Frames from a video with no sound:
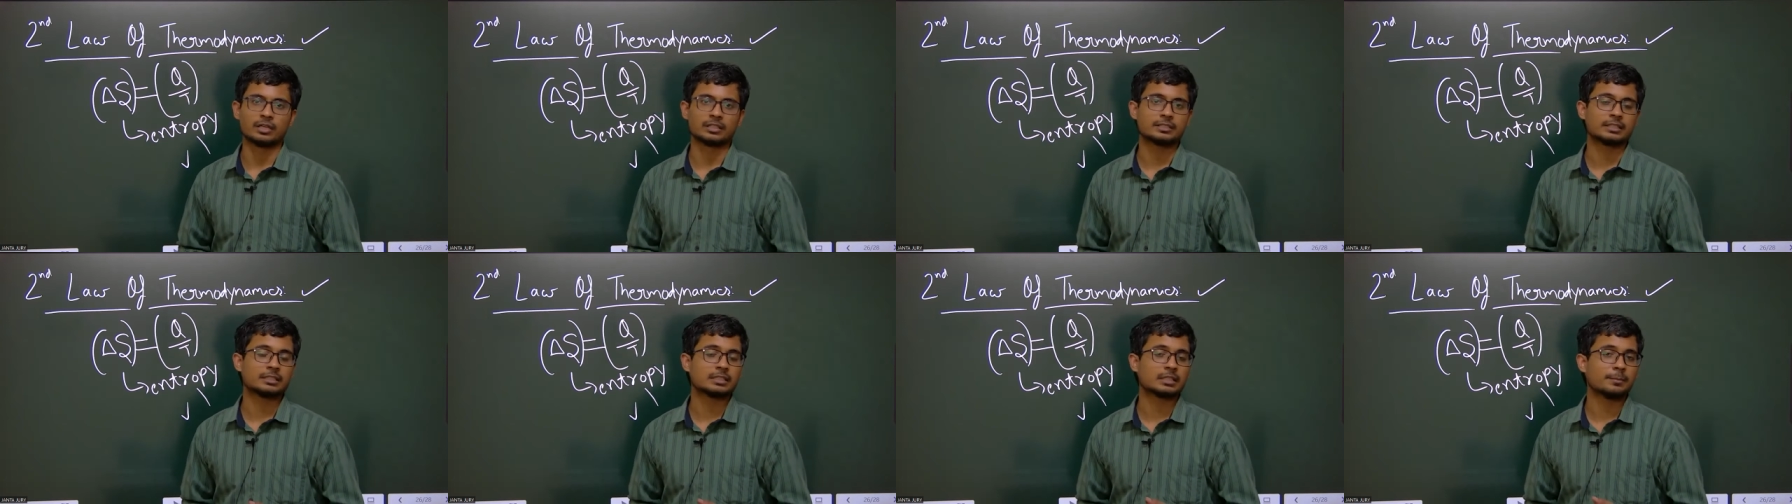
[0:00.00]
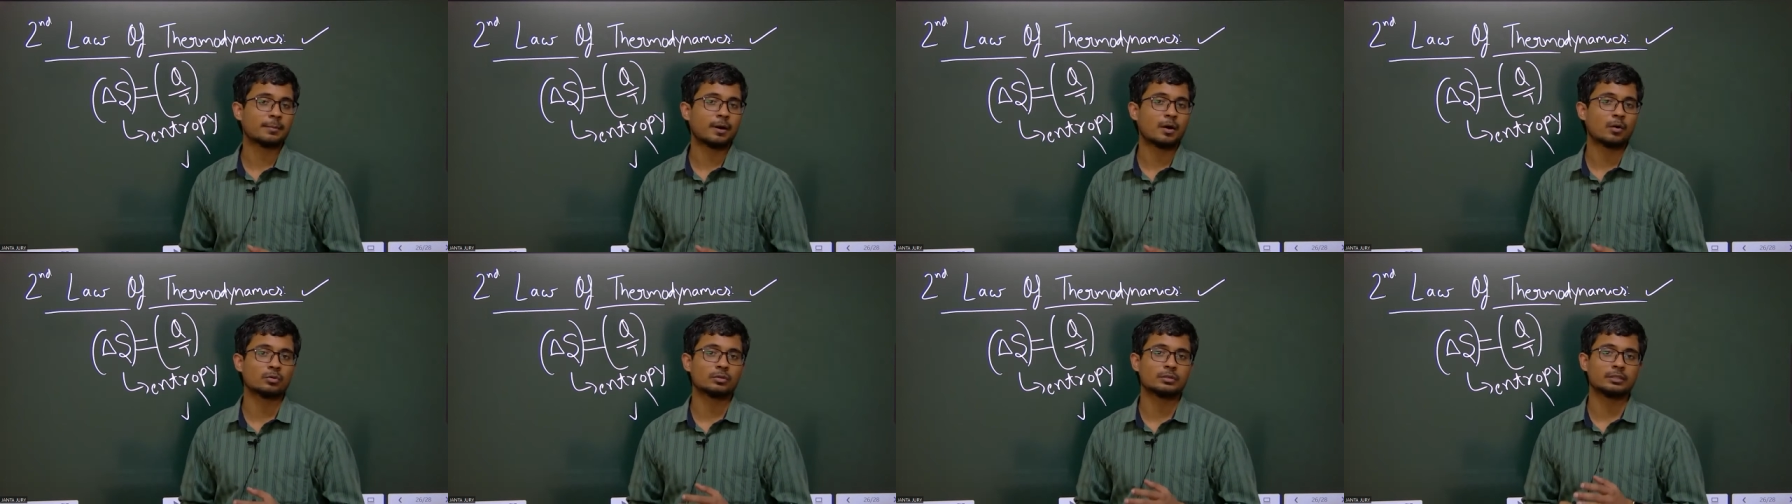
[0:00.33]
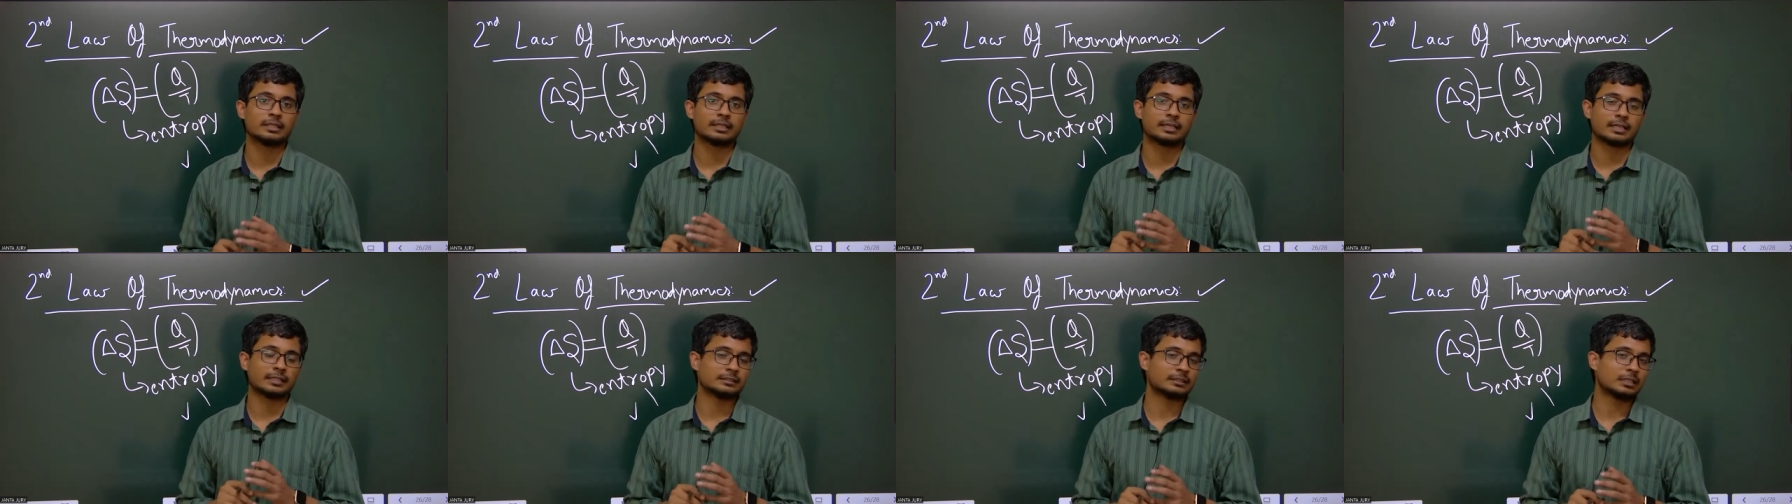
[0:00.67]
First is
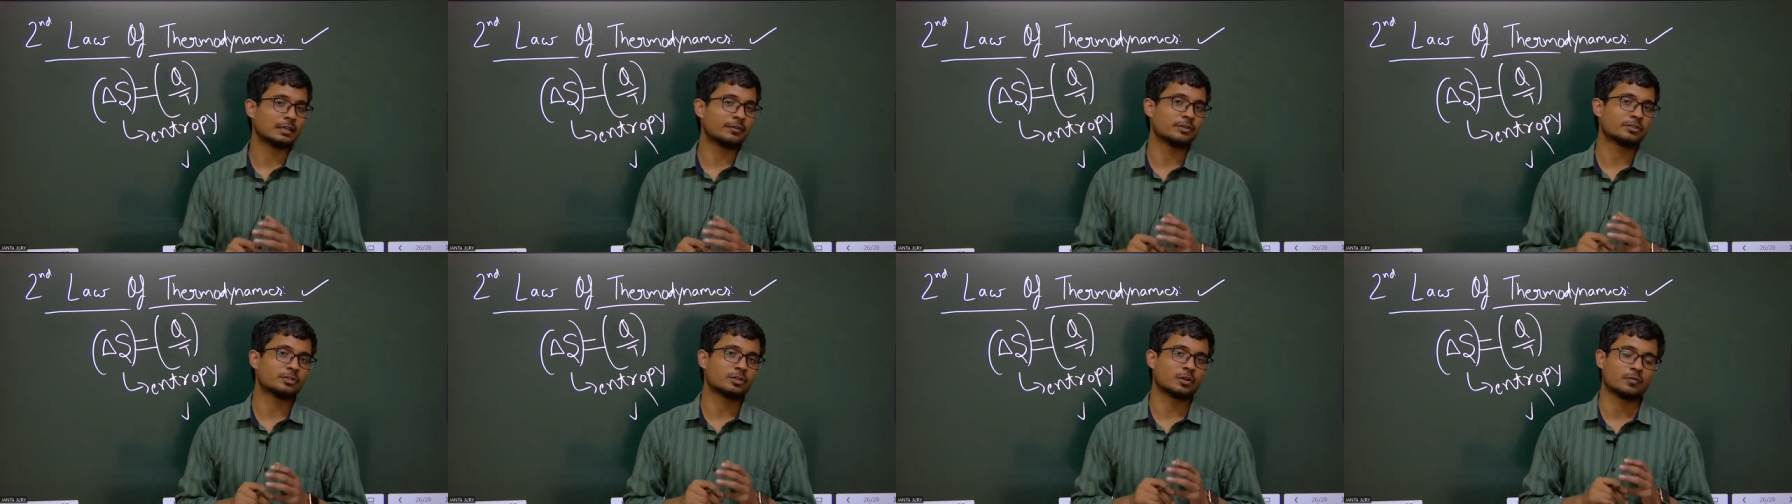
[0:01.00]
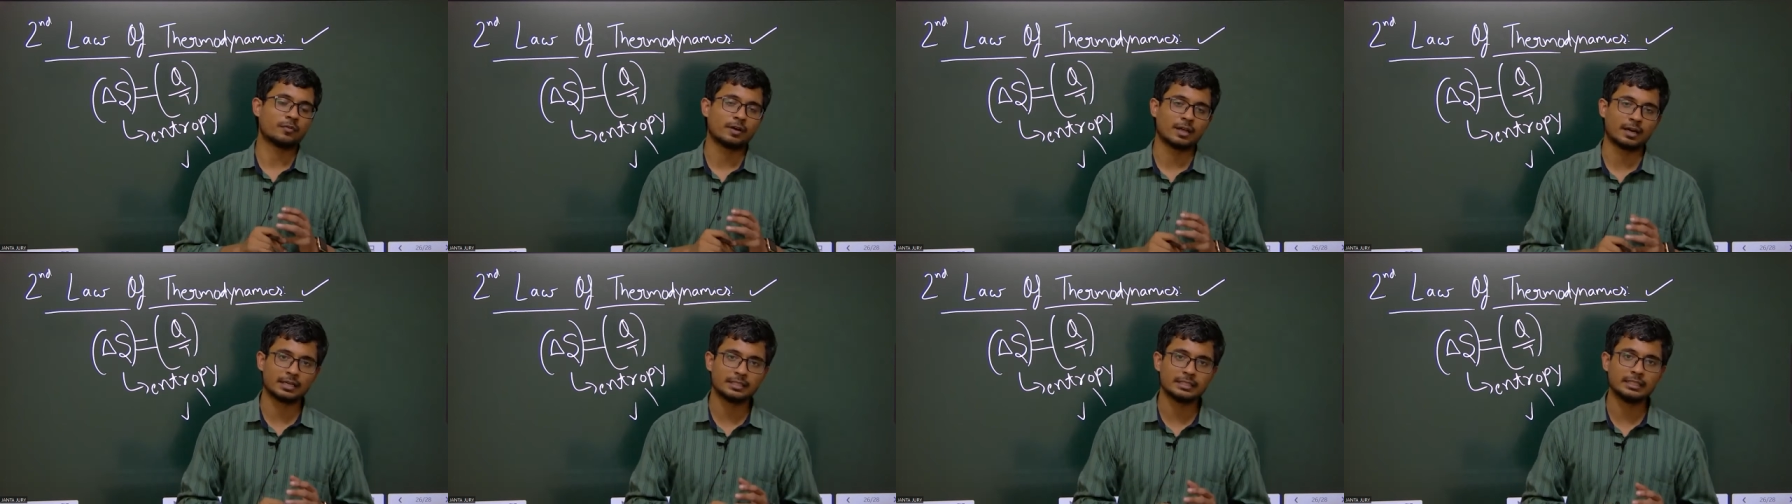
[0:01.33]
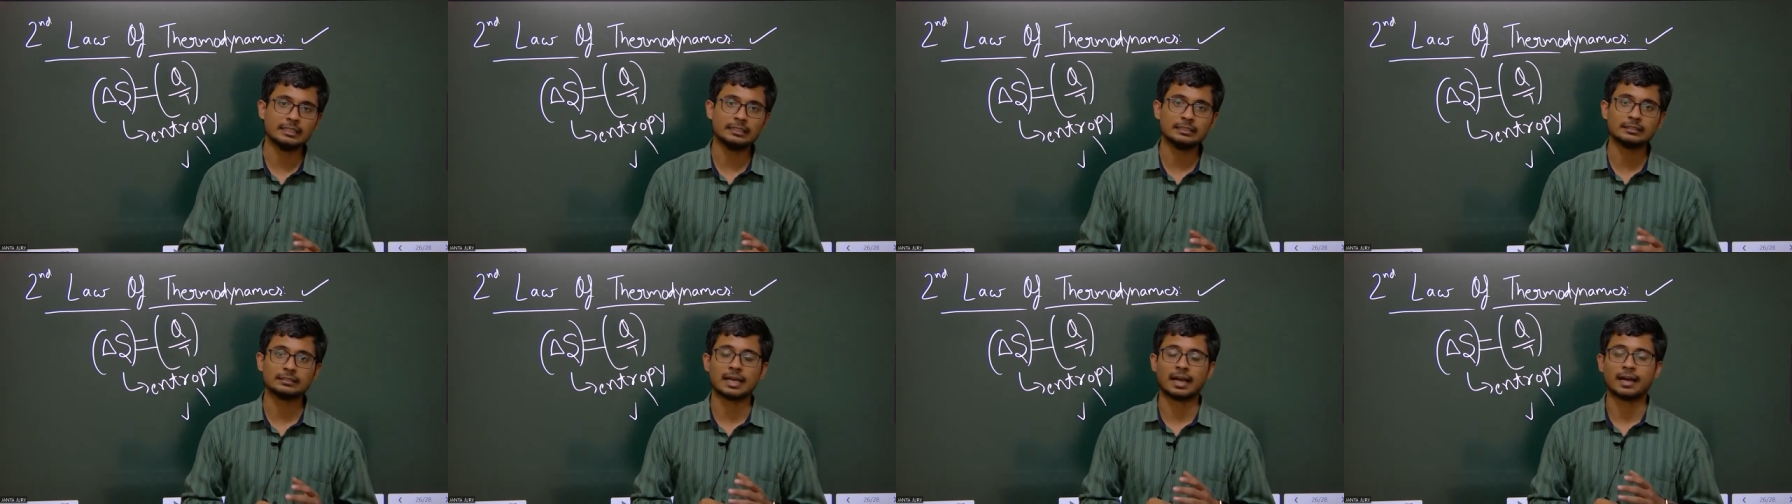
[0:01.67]
about the conservation of
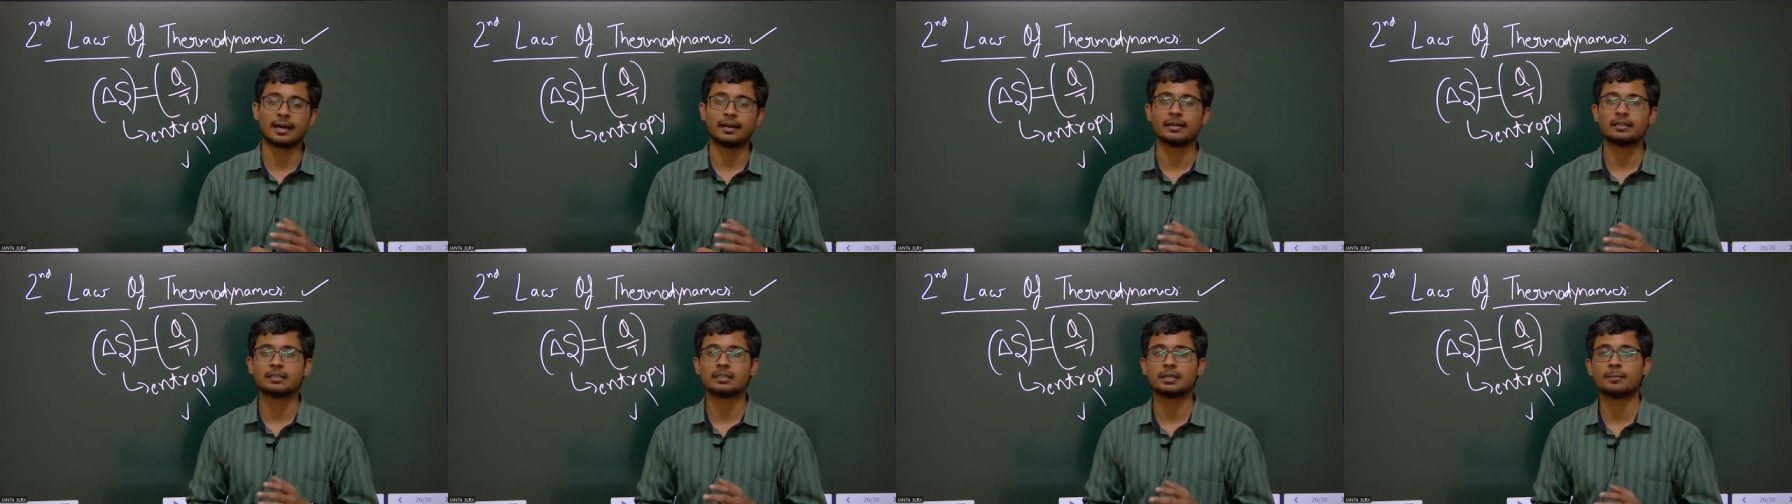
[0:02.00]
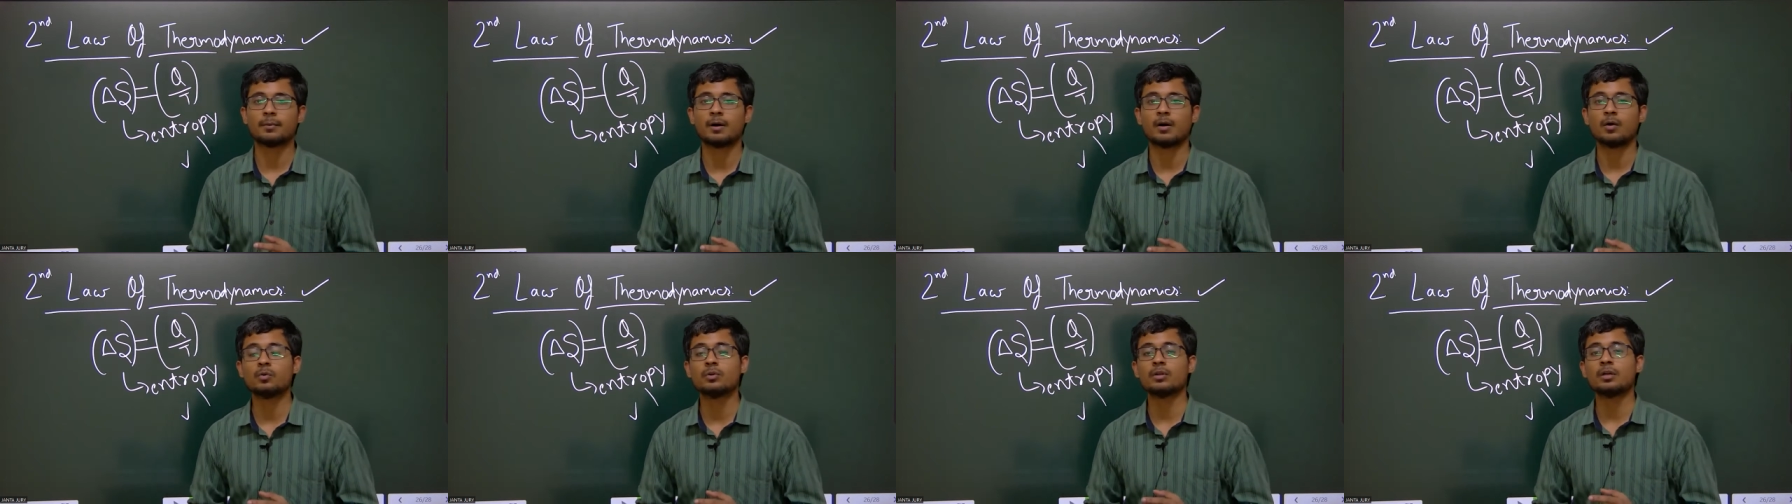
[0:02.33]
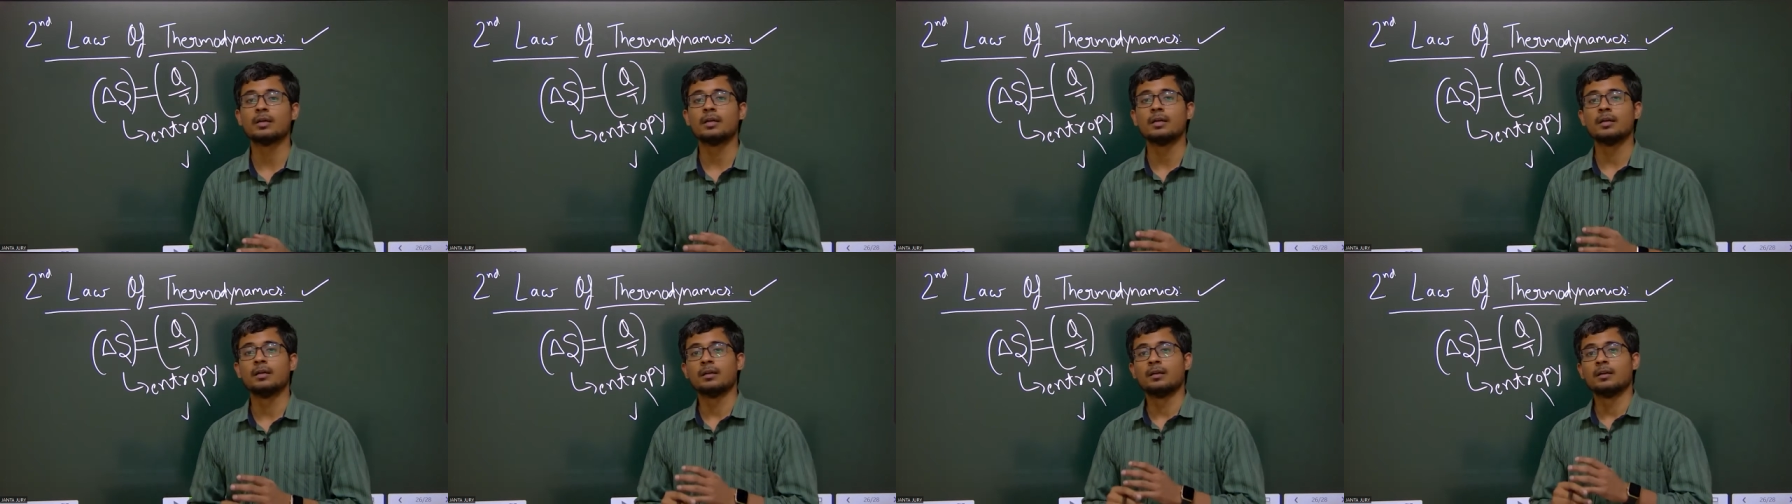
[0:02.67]
energy. Second is
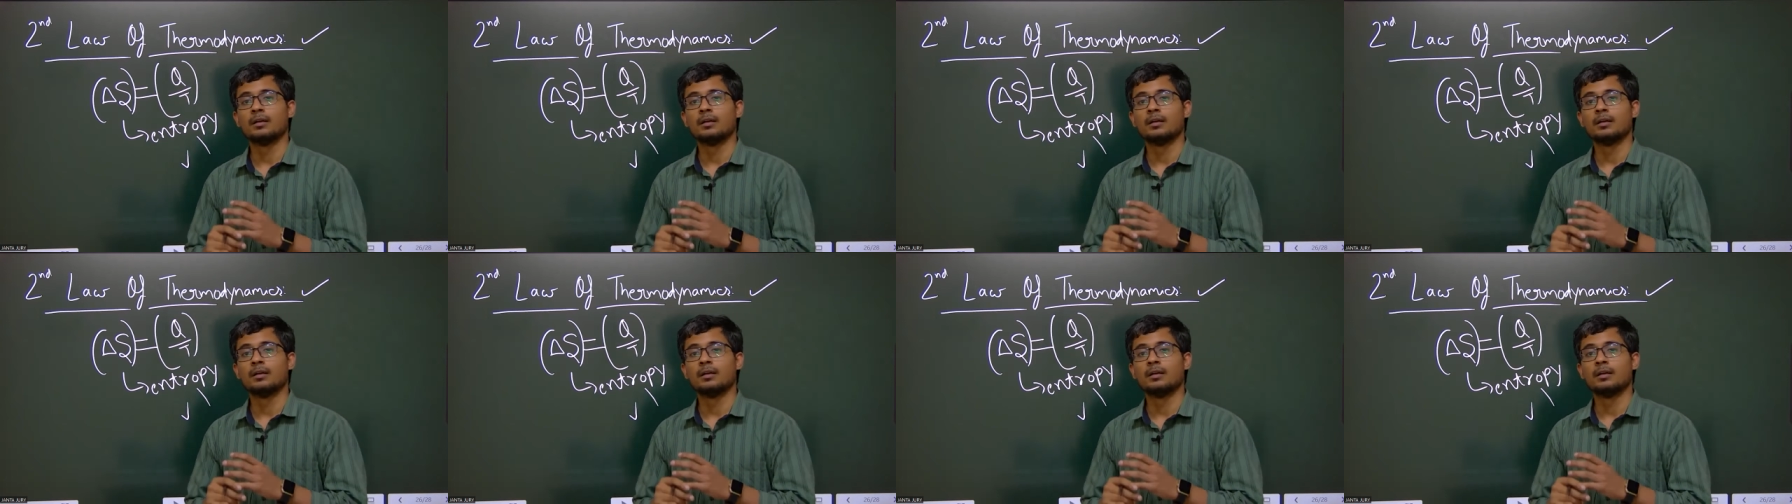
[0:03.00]
about